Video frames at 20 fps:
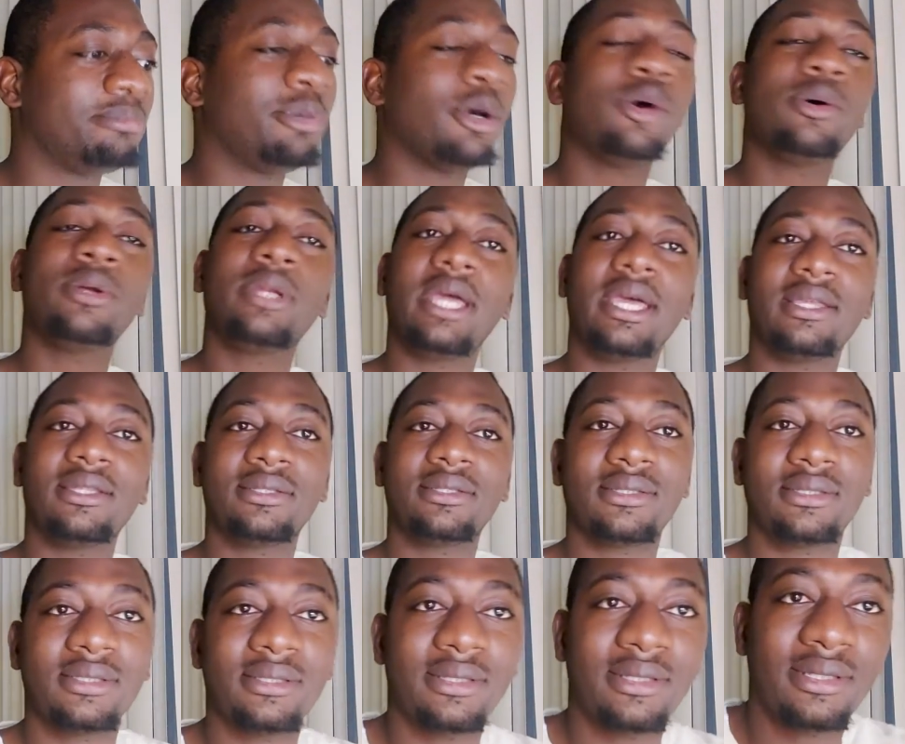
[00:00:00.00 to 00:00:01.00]

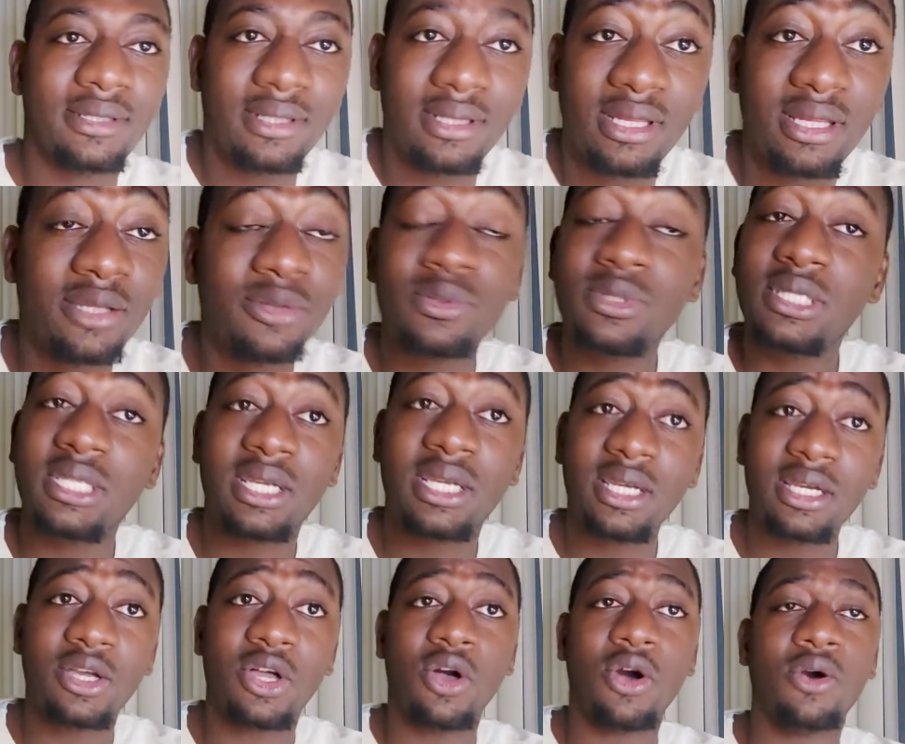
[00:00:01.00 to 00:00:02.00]
Podence, it was a
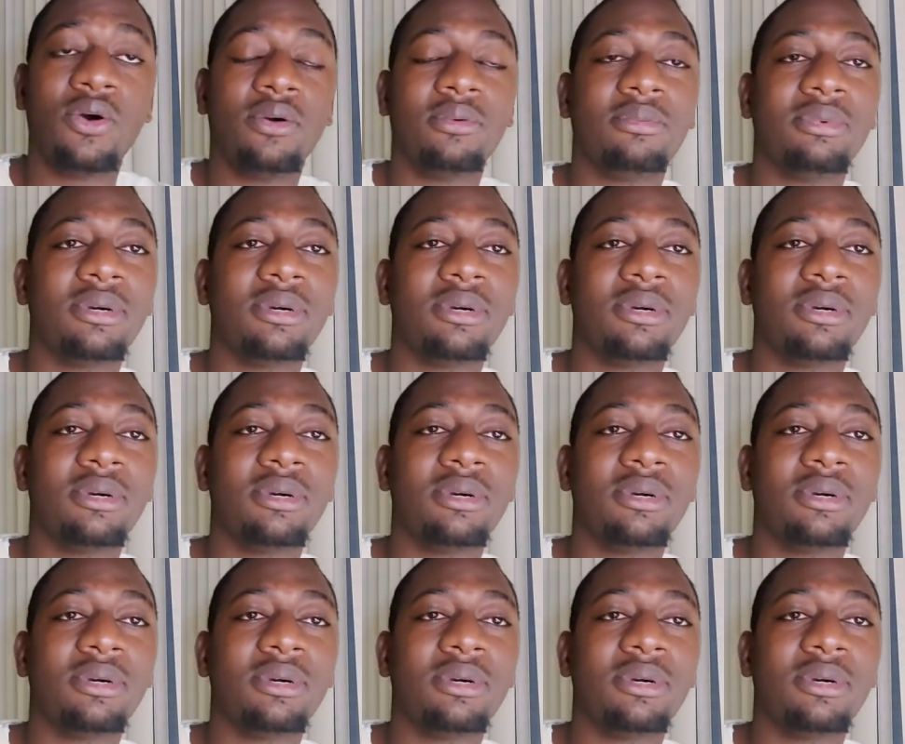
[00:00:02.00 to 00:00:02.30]
good goal,